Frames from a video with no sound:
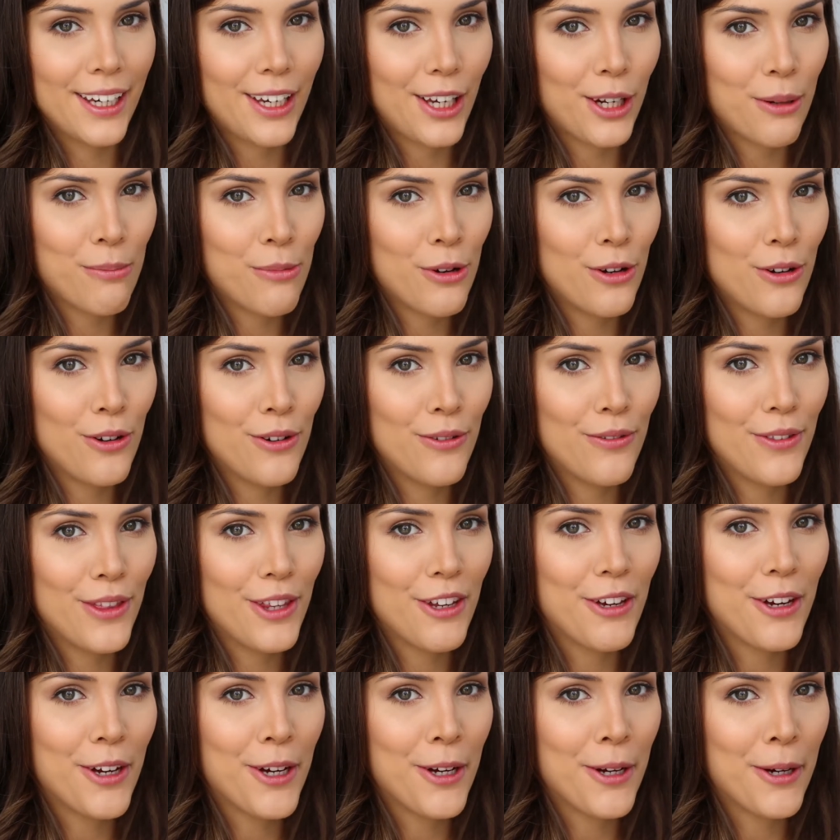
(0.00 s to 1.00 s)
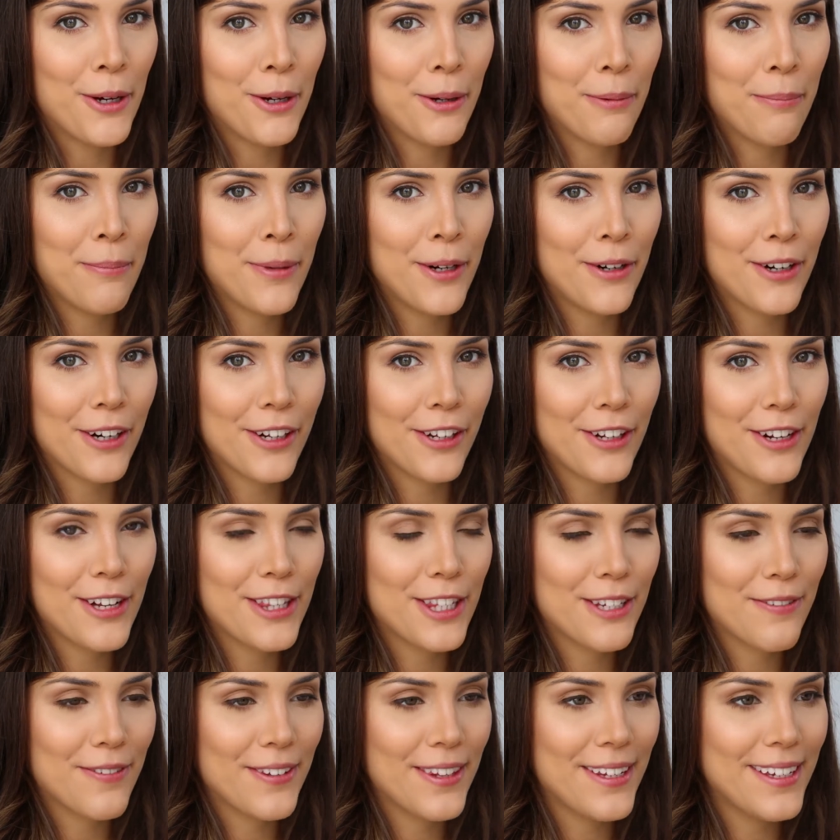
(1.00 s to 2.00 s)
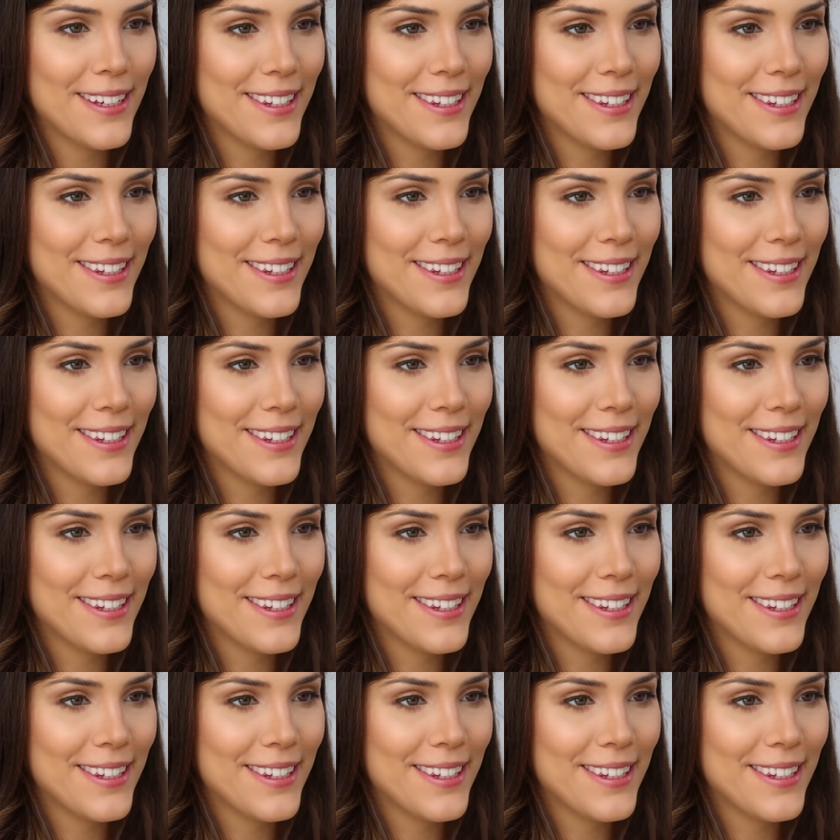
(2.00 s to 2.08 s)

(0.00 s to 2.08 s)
Gotta move the mirror closer for